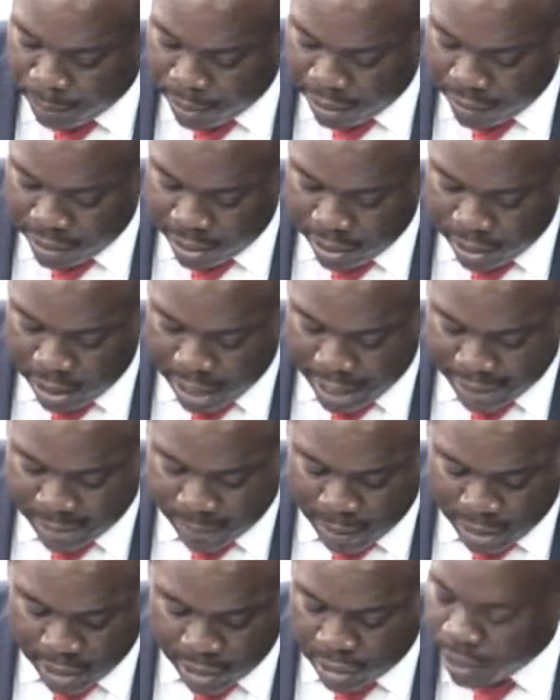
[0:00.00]
period
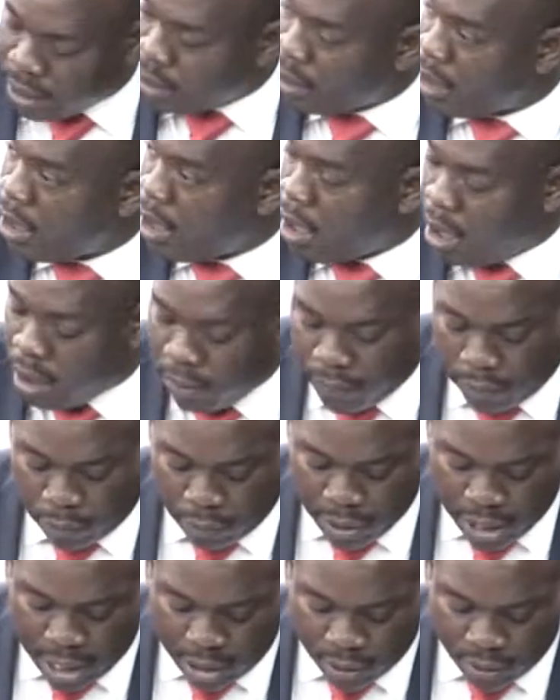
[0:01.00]
expenditure of
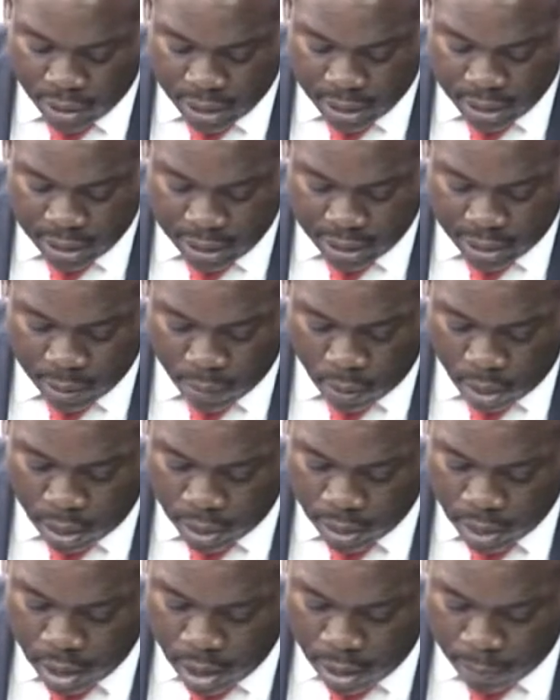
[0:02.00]

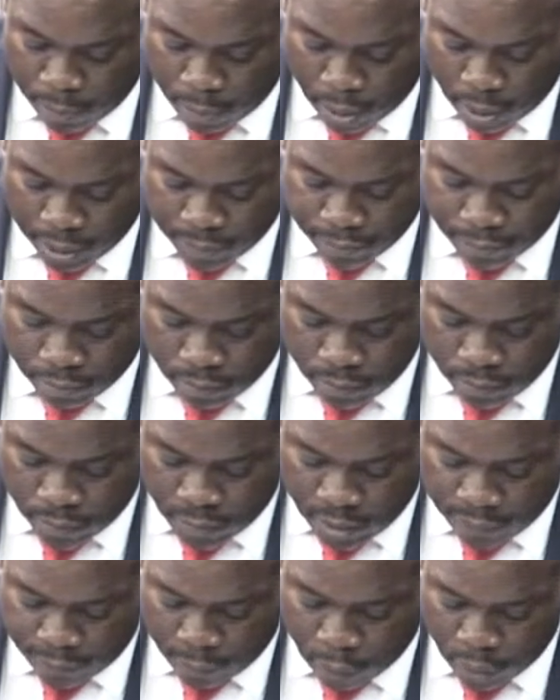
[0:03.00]

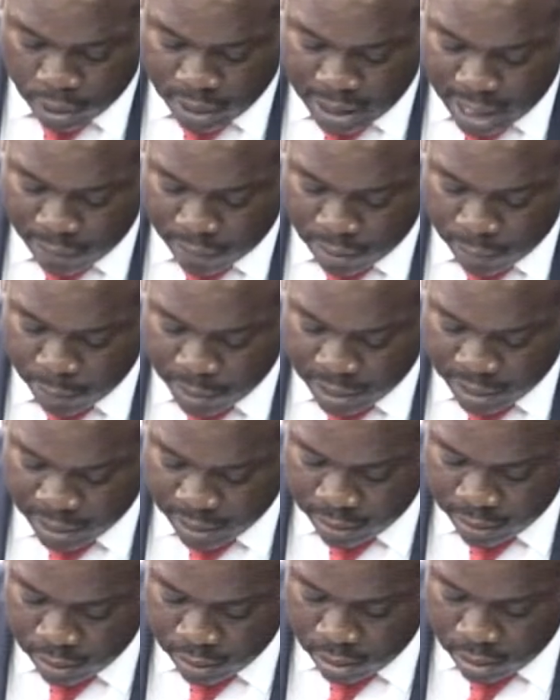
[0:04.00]
$361.47
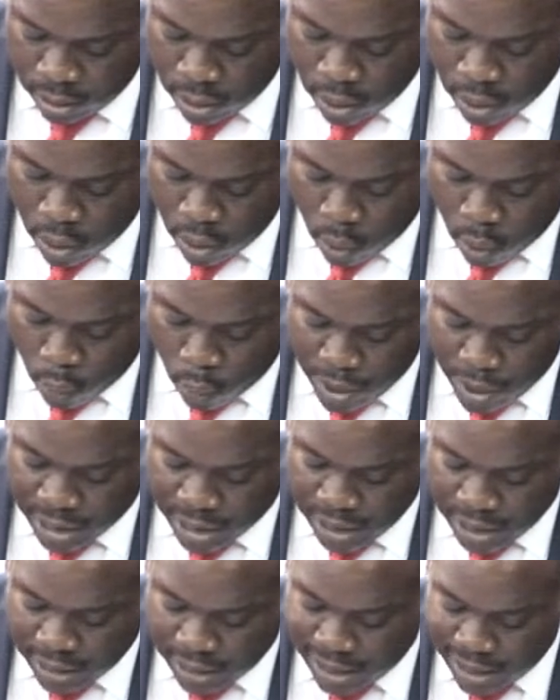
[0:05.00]
million.
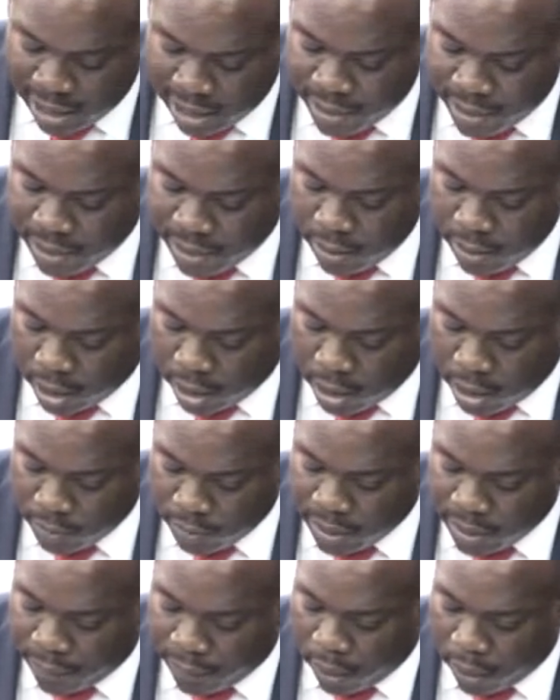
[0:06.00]
Wages and salaries
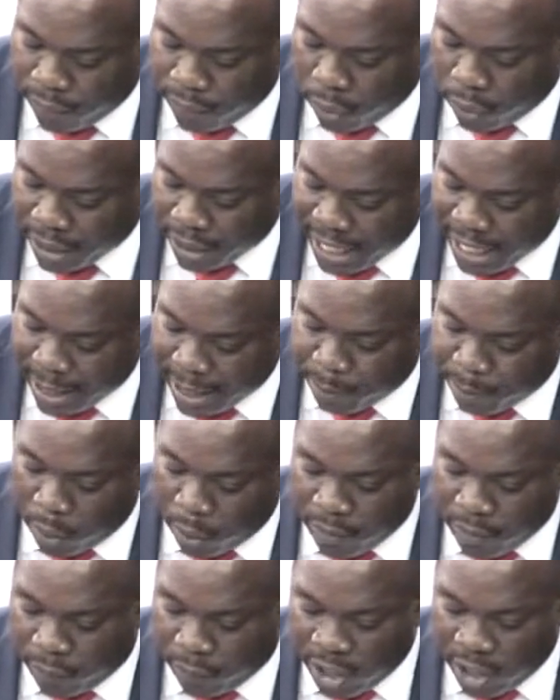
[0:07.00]
accounted for
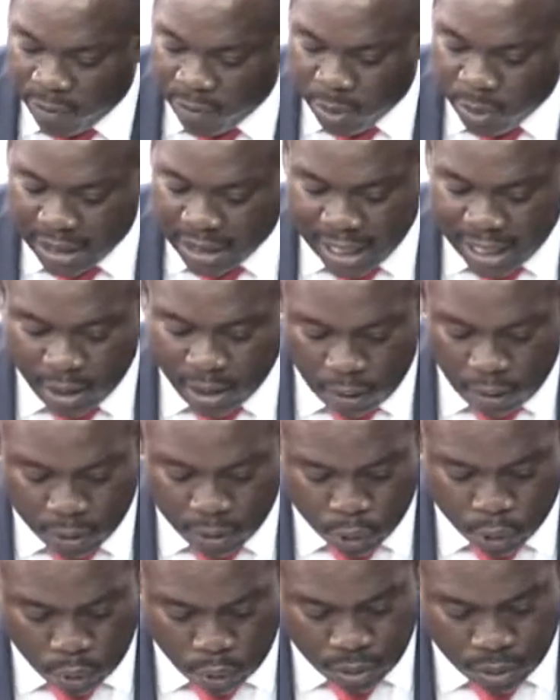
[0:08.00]
48.5% of the
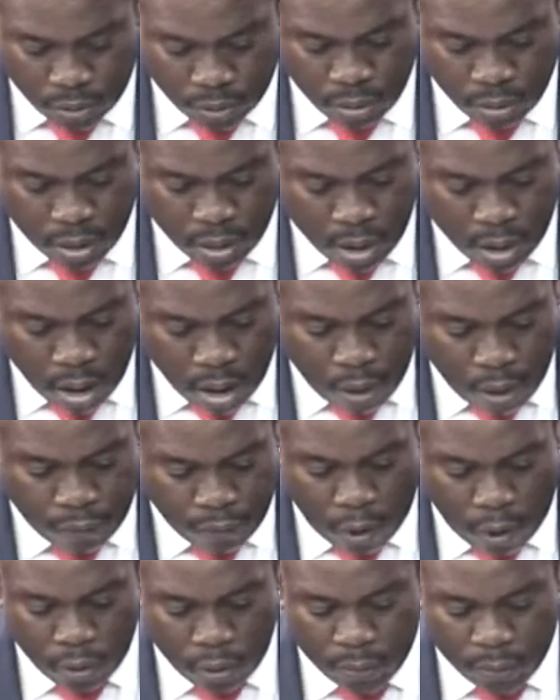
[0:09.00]
total,
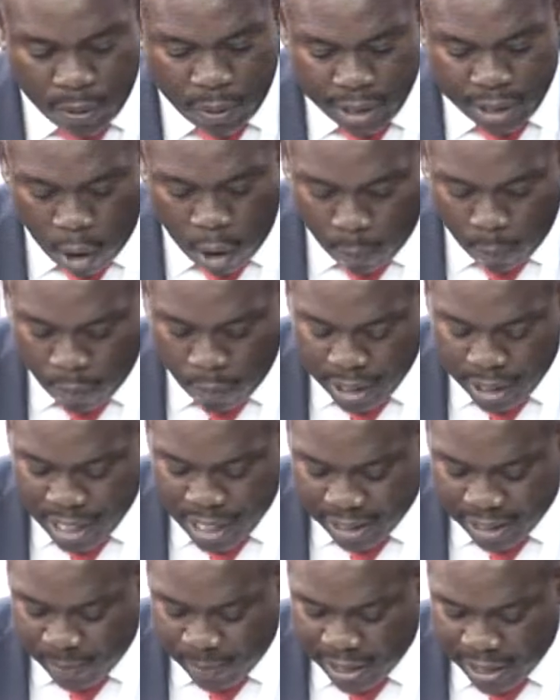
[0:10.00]
followed by operating
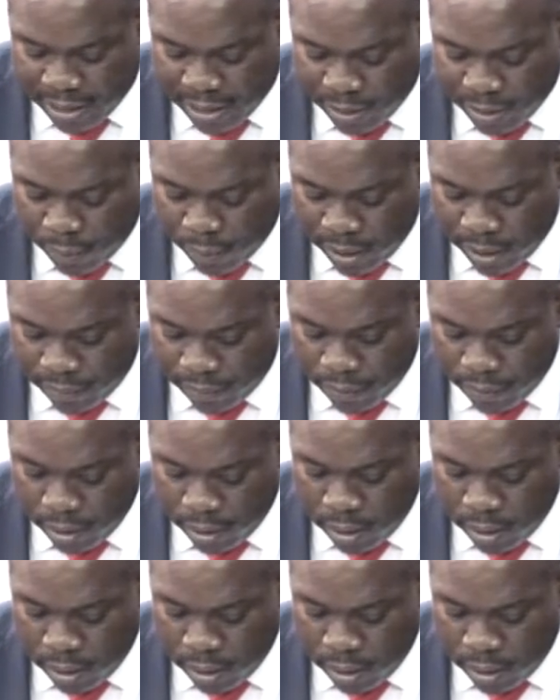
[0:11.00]
expenses with